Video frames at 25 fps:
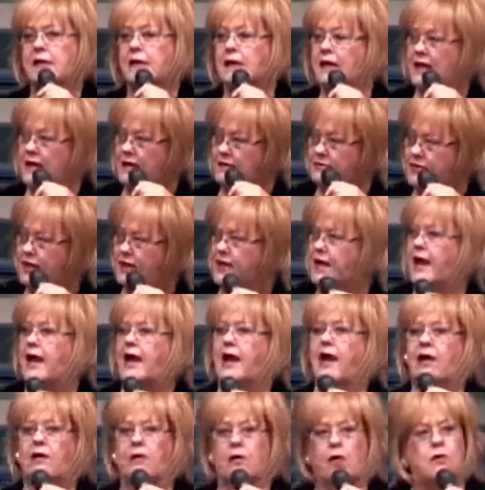in the
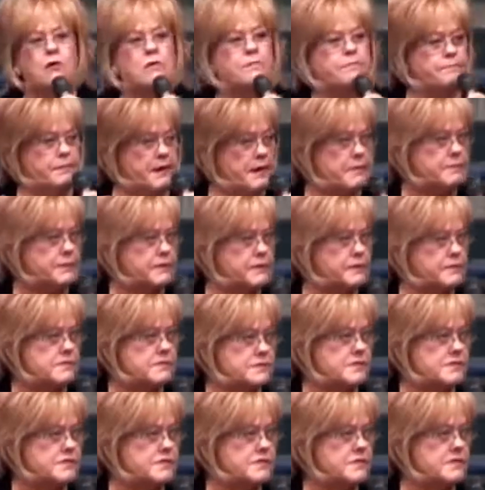air on
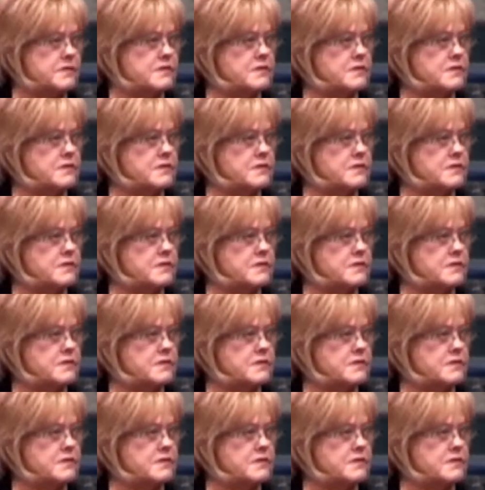bubbles.